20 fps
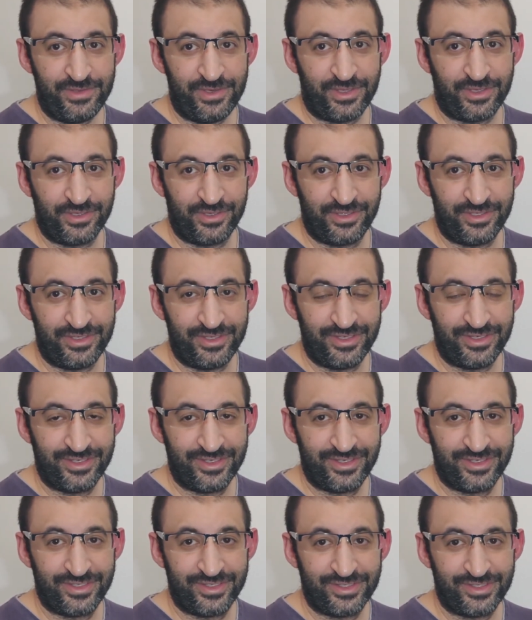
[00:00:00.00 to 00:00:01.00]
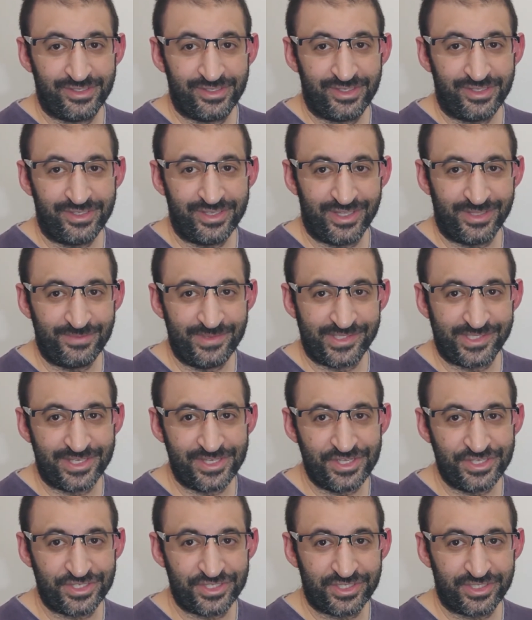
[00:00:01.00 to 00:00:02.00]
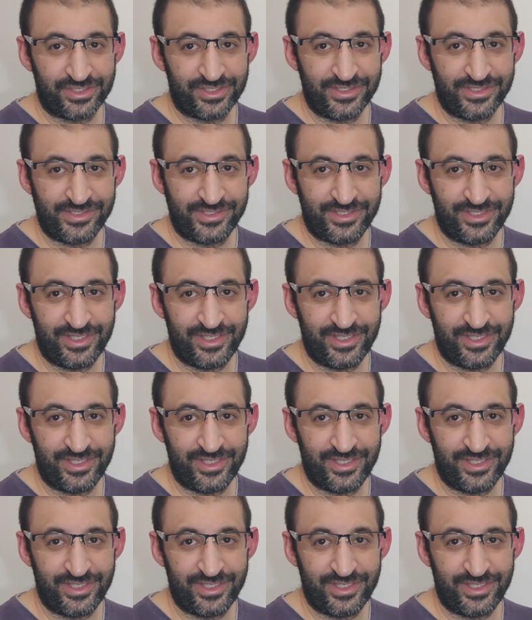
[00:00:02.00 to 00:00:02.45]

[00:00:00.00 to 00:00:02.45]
I will call getMessage